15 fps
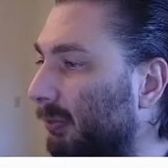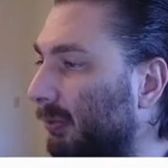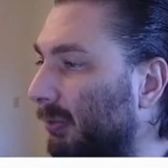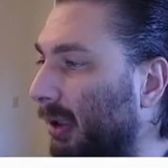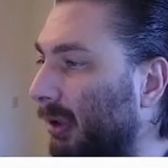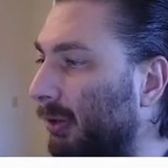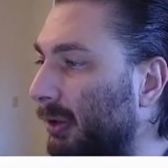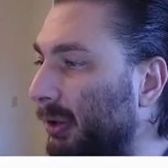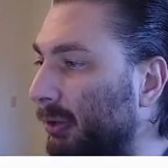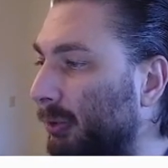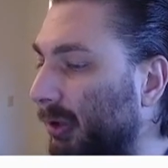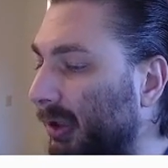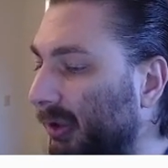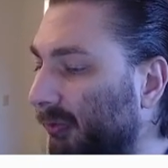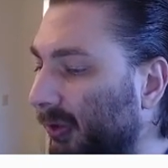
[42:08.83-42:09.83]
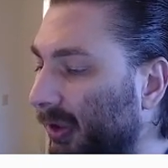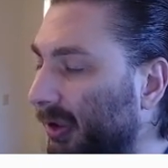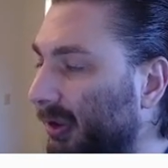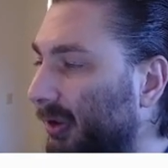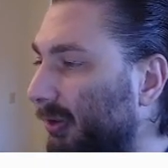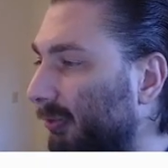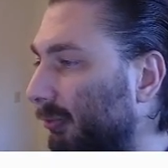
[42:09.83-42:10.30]
going to use gray for
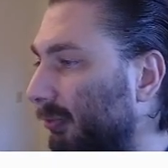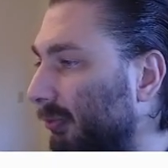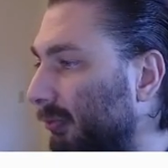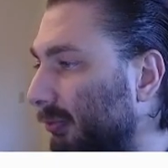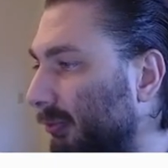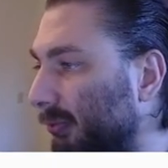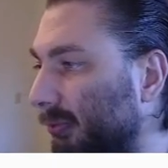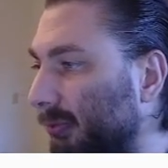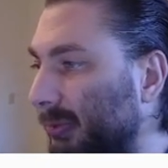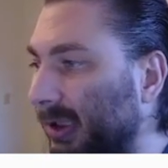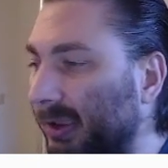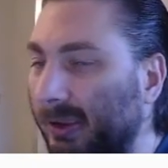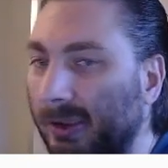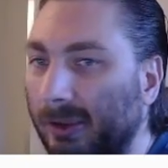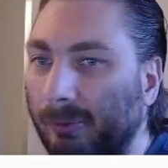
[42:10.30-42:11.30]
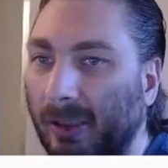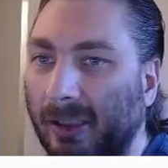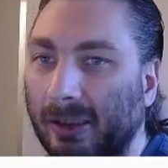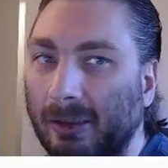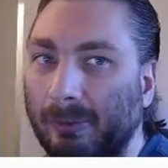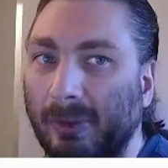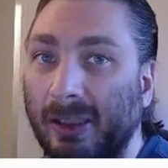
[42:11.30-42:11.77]
this, just to make it a
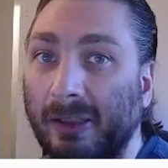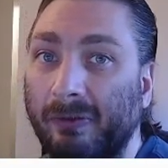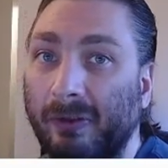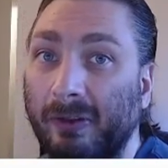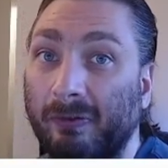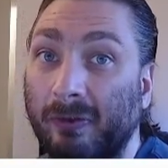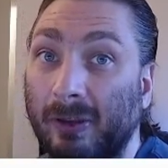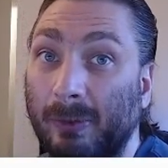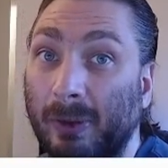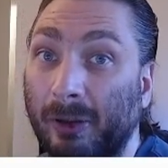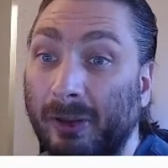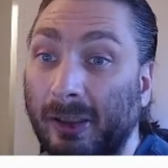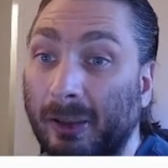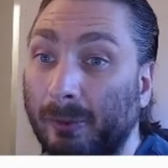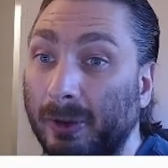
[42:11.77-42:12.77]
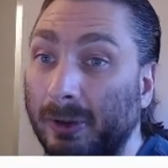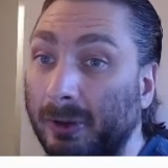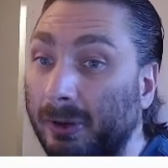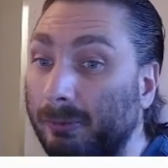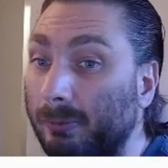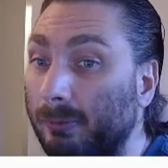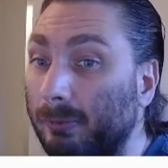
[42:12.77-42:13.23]
little bit different from all the other ones.
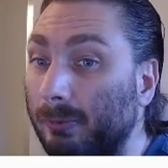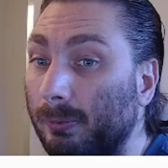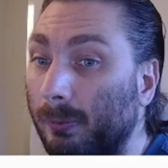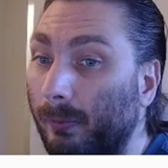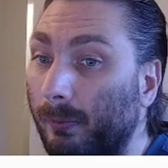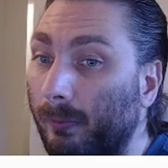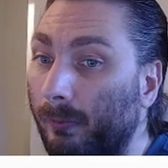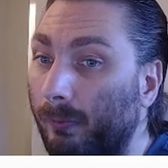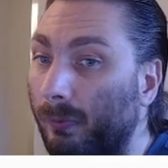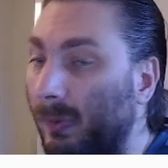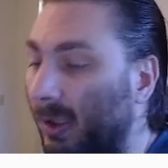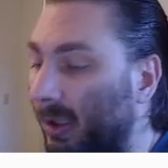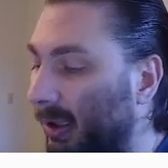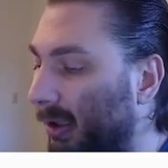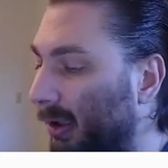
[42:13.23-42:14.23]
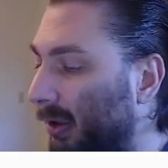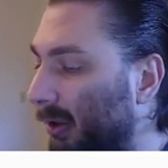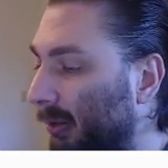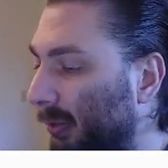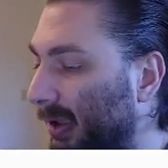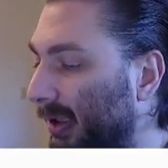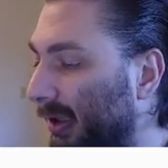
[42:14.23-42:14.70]

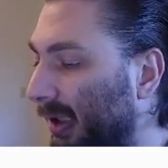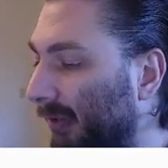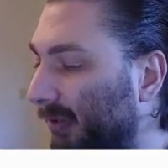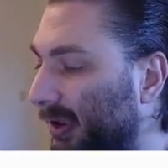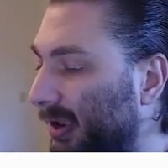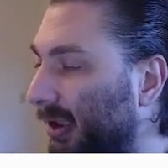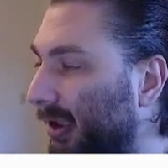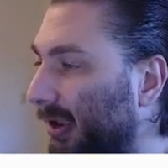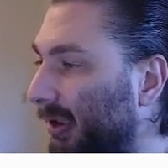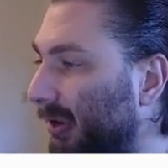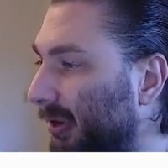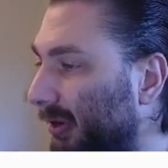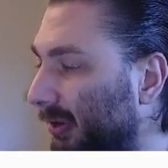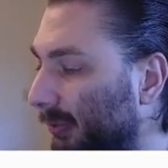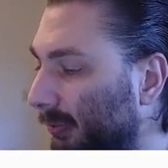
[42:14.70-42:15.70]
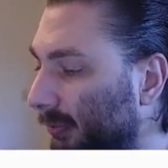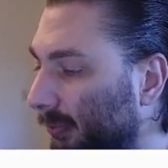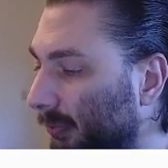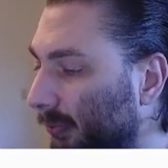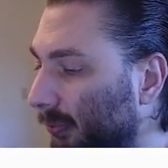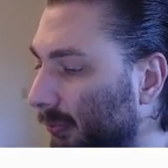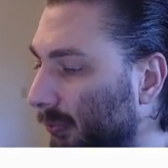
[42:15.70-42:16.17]
We need to have a size,
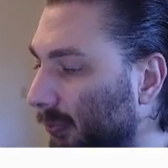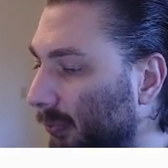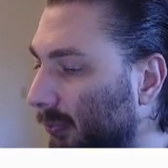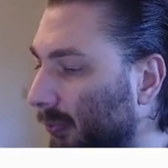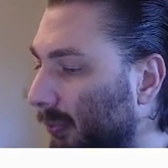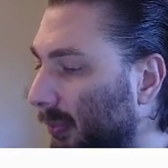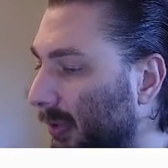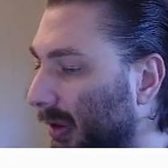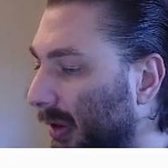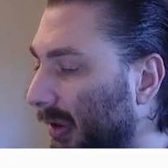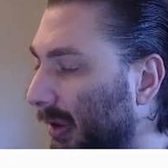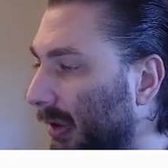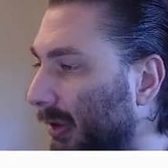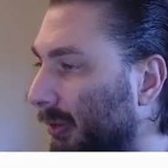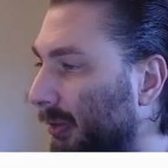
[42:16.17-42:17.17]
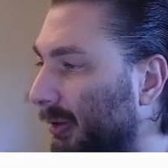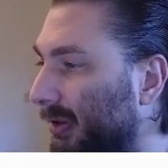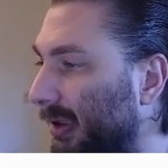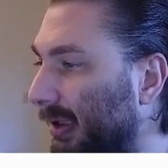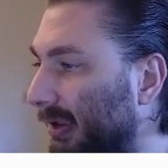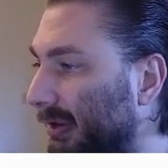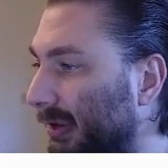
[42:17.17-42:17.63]
and I'm going to
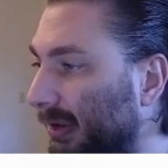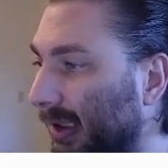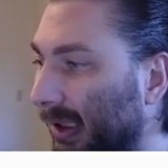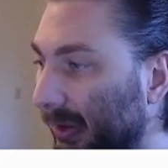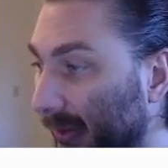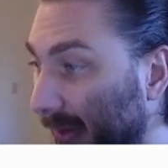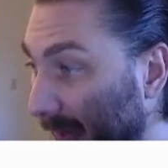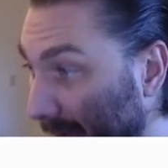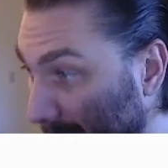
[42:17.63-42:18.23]
say it just has a